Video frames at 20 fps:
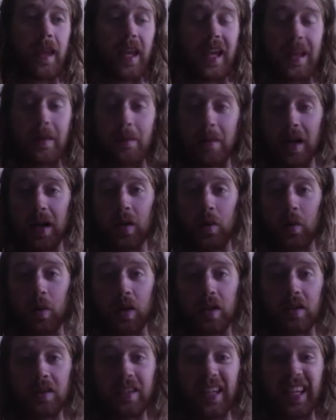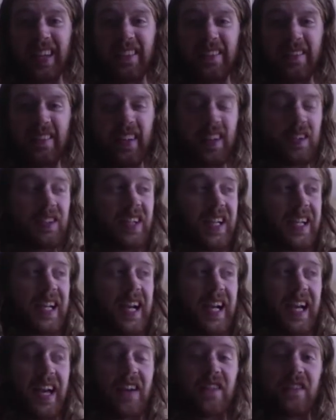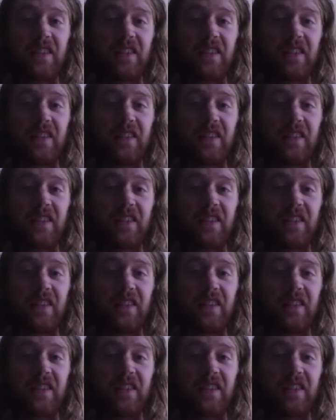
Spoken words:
in my world, it felt like I had